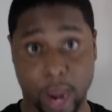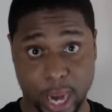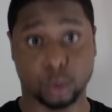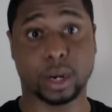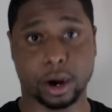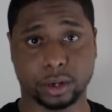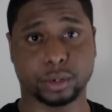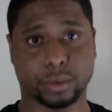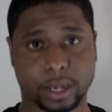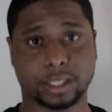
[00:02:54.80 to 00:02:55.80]
handle
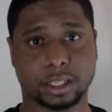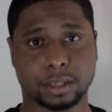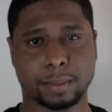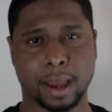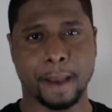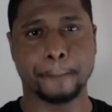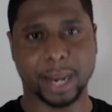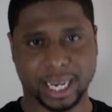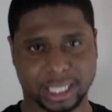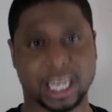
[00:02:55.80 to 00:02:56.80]
character criticism
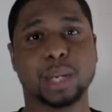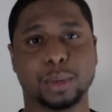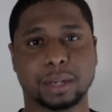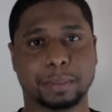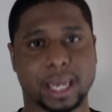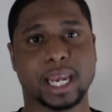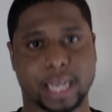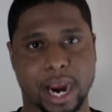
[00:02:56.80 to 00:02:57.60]
by continuing to play that